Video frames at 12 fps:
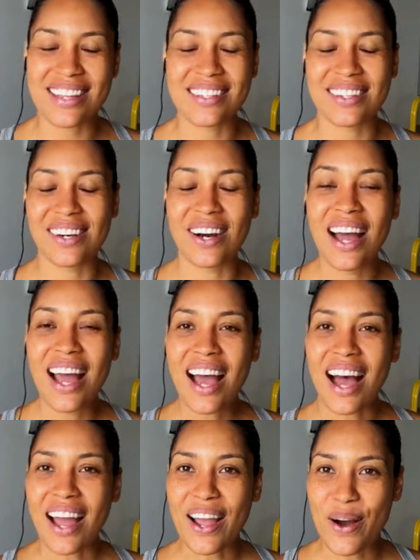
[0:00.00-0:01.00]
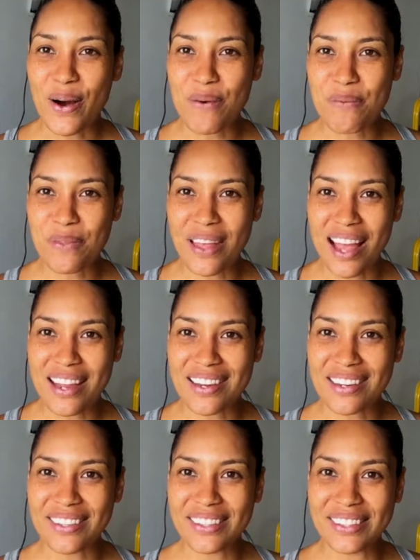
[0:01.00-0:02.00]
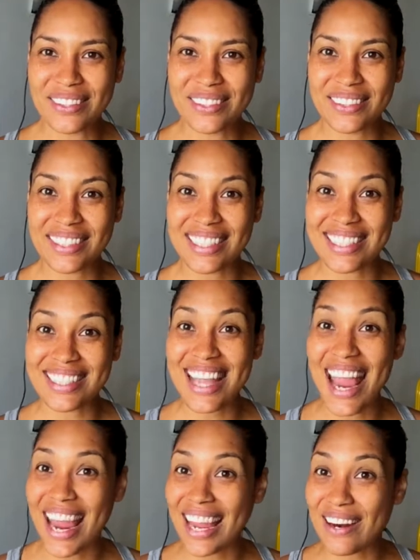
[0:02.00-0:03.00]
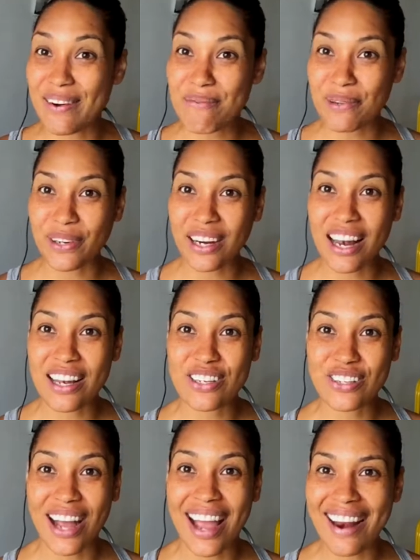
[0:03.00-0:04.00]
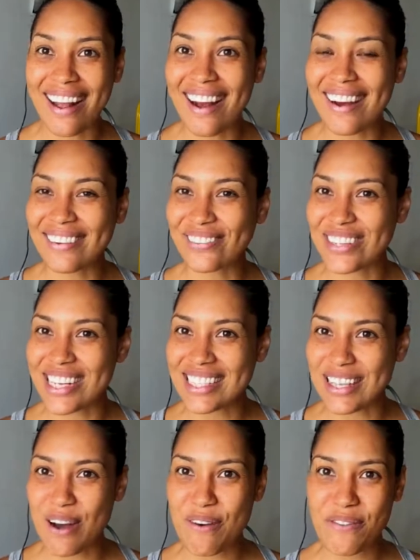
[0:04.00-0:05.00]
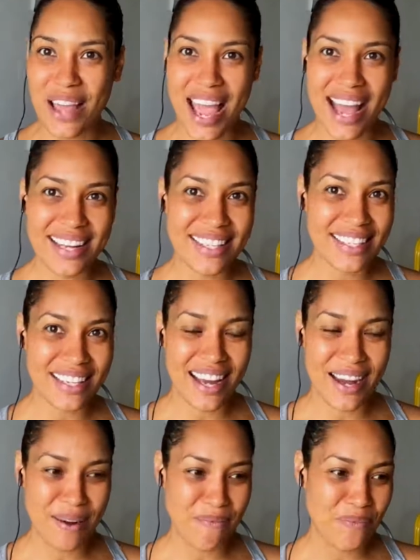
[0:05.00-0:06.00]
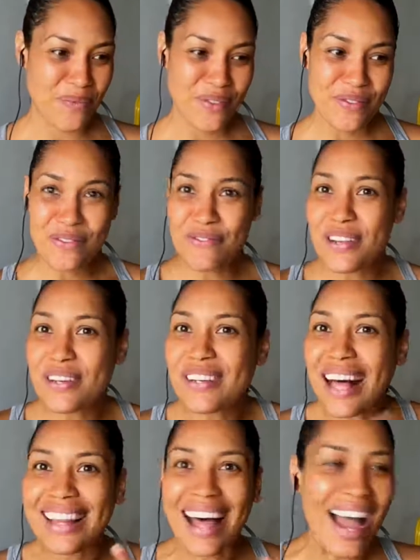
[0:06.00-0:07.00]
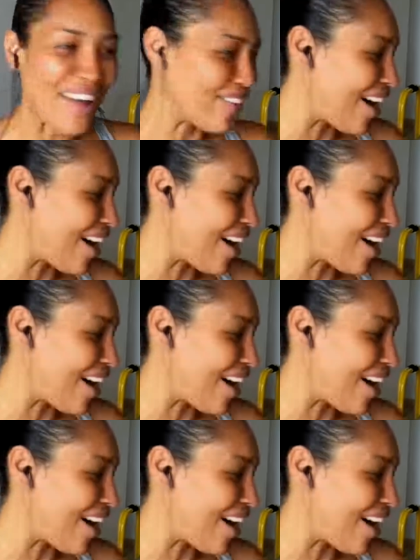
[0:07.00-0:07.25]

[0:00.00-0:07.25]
So I hope that you take it on board and try it out for yourself and feel alive.